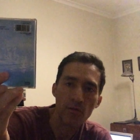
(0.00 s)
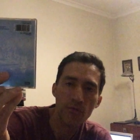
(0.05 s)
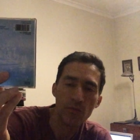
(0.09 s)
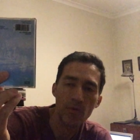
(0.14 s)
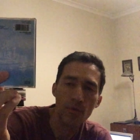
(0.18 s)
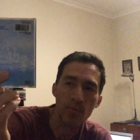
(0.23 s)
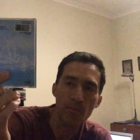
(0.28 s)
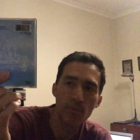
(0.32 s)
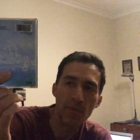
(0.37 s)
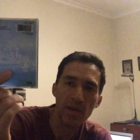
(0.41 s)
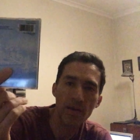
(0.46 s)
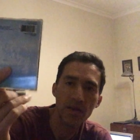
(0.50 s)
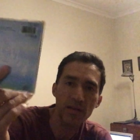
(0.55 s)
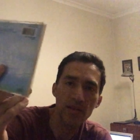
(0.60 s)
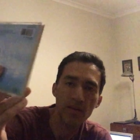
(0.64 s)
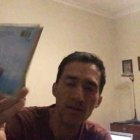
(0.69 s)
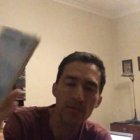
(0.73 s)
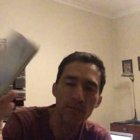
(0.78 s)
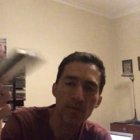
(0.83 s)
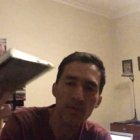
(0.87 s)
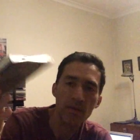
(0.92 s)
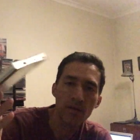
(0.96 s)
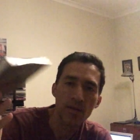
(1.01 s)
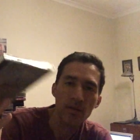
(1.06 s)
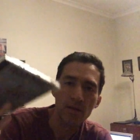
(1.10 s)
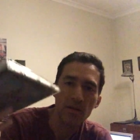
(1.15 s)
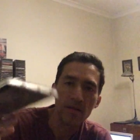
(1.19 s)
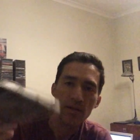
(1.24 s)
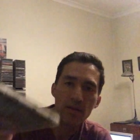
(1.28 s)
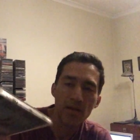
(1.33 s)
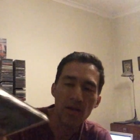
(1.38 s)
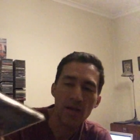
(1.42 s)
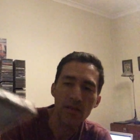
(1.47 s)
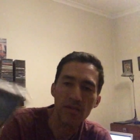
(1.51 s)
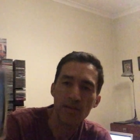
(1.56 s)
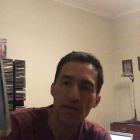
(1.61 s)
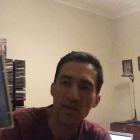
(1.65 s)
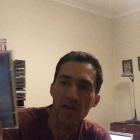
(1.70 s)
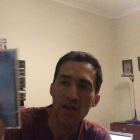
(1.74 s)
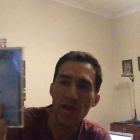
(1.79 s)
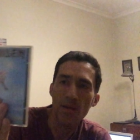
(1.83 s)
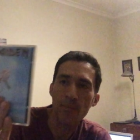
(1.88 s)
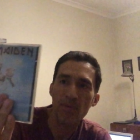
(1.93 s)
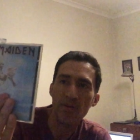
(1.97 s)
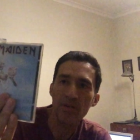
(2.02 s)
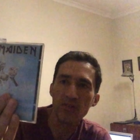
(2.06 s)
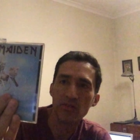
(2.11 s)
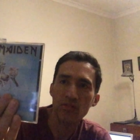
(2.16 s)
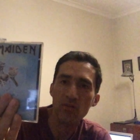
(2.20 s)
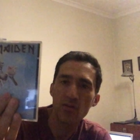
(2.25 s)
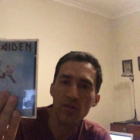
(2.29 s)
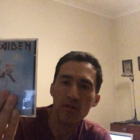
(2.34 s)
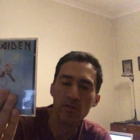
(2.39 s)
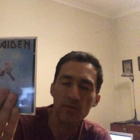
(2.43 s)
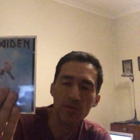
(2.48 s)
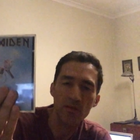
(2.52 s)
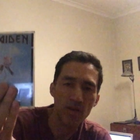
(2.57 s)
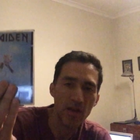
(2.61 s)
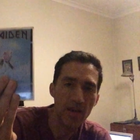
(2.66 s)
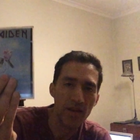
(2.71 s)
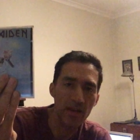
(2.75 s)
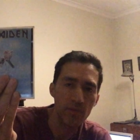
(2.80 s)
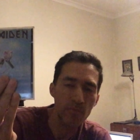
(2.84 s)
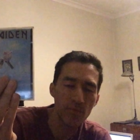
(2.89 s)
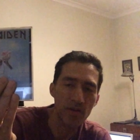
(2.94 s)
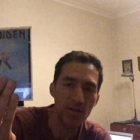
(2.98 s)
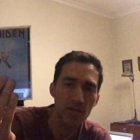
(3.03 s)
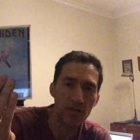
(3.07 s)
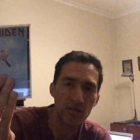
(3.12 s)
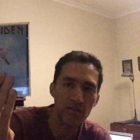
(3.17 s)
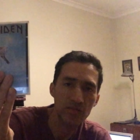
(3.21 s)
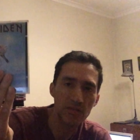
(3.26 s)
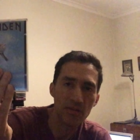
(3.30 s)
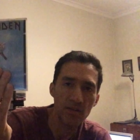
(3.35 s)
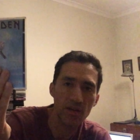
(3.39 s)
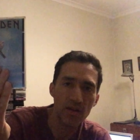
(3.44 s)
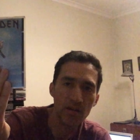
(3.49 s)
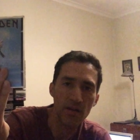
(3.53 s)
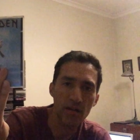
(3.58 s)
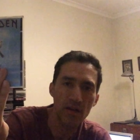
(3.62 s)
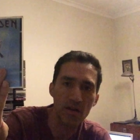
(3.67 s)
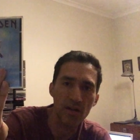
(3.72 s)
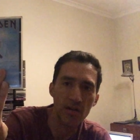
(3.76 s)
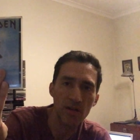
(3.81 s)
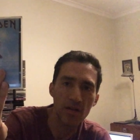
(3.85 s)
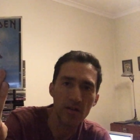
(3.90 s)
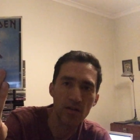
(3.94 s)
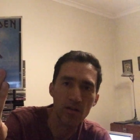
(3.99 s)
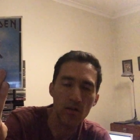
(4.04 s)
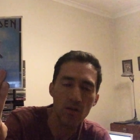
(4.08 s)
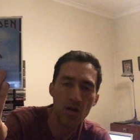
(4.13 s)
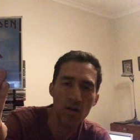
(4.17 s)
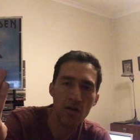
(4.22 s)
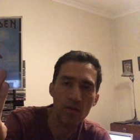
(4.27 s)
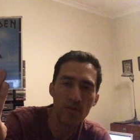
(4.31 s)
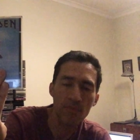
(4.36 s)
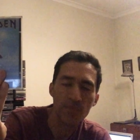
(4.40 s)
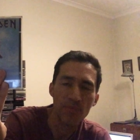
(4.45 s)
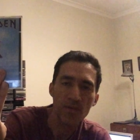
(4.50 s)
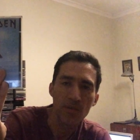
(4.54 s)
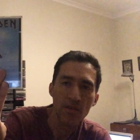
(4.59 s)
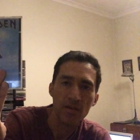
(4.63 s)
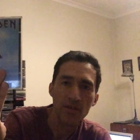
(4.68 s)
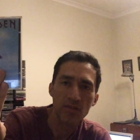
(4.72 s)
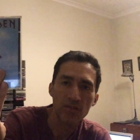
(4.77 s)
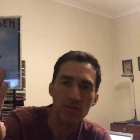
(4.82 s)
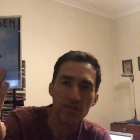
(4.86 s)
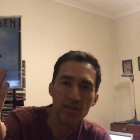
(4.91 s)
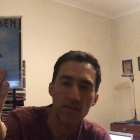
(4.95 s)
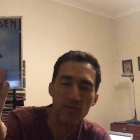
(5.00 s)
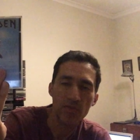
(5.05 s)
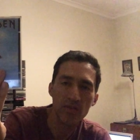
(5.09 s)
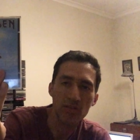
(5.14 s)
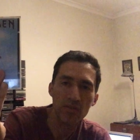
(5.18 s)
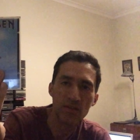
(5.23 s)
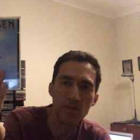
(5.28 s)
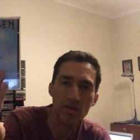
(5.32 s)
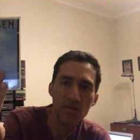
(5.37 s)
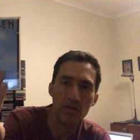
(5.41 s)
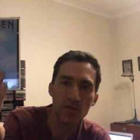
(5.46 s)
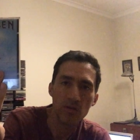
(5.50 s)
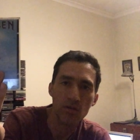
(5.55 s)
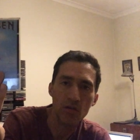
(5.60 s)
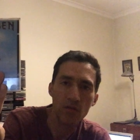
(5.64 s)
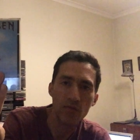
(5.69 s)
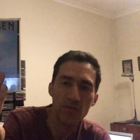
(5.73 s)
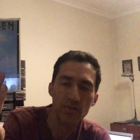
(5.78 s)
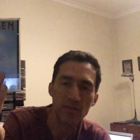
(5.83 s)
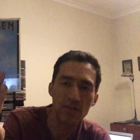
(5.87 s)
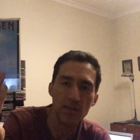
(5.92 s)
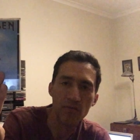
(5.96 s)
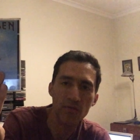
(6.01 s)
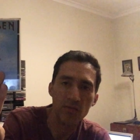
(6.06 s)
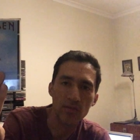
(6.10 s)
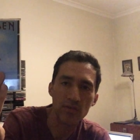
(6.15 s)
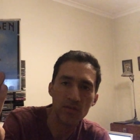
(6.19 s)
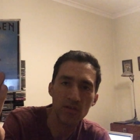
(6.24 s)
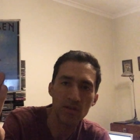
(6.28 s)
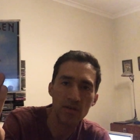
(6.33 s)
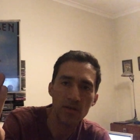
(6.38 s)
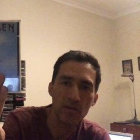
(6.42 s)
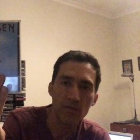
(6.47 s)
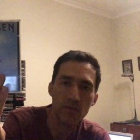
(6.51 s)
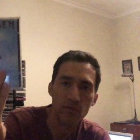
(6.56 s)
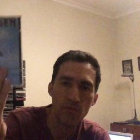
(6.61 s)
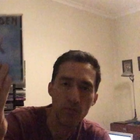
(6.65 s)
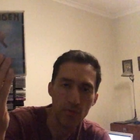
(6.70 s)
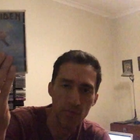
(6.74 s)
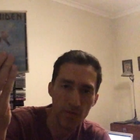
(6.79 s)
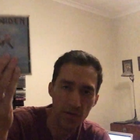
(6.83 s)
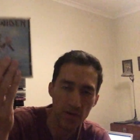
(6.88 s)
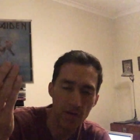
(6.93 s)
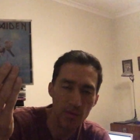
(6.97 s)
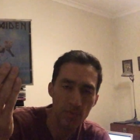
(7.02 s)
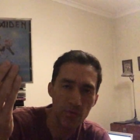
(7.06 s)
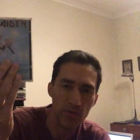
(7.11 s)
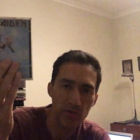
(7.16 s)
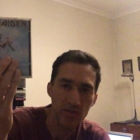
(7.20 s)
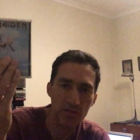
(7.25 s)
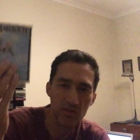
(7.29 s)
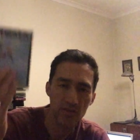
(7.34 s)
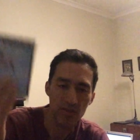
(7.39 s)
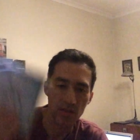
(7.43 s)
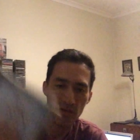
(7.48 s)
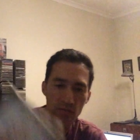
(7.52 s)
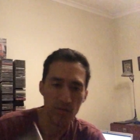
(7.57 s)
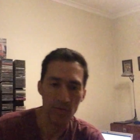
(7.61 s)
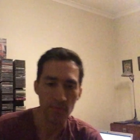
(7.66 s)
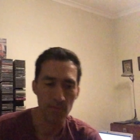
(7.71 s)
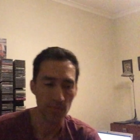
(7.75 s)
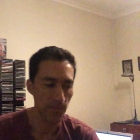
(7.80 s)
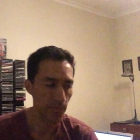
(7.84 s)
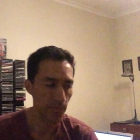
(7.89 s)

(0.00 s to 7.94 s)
from Maiden, and the epic song, eight minutes uh, long, Seventh Son of a Seventh Son for the number seven.